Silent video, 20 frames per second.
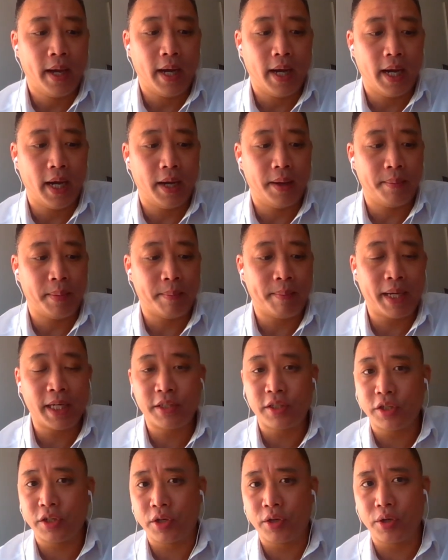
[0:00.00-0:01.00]
Um, I managed
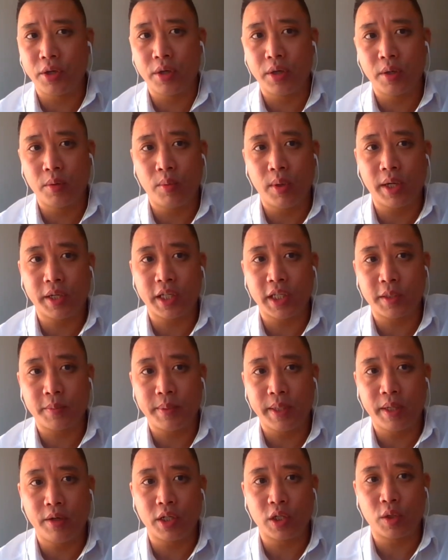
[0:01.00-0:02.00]
to secure work
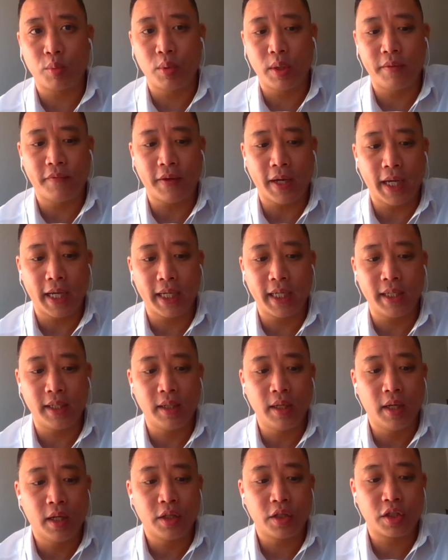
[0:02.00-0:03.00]
experience with a
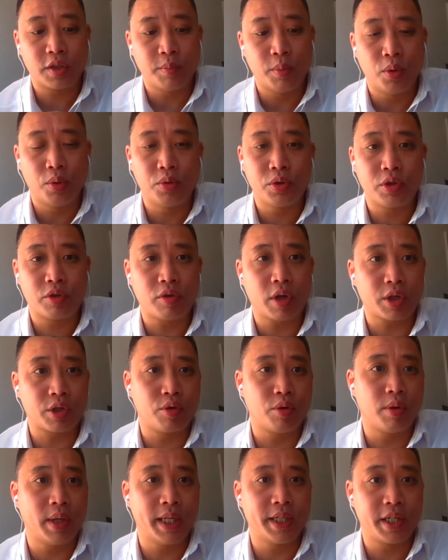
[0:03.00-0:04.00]
small
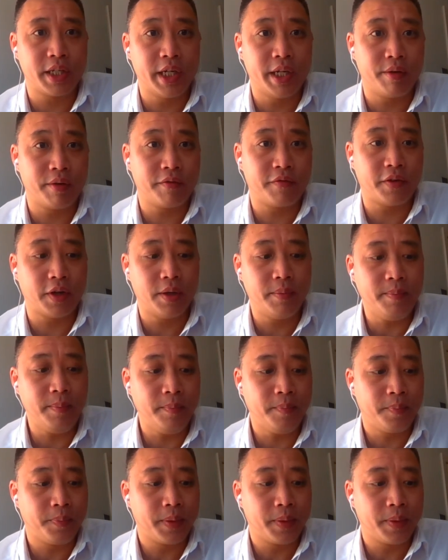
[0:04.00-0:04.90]
structural engineering firm,